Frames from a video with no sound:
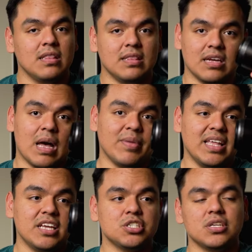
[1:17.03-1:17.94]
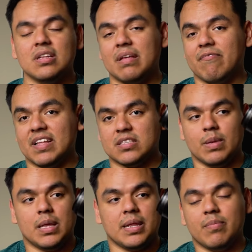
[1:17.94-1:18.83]
the combination and
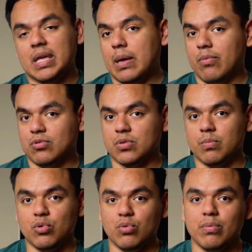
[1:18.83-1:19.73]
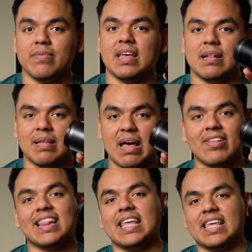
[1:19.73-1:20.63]
flexibility of being able to move and have a
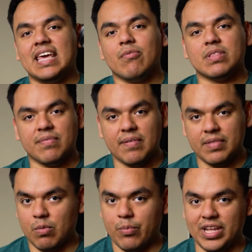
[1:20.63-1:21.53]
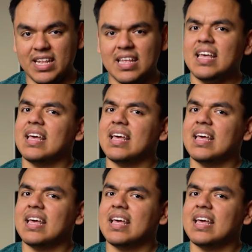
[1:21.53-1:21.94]
light kit with the 50 1.8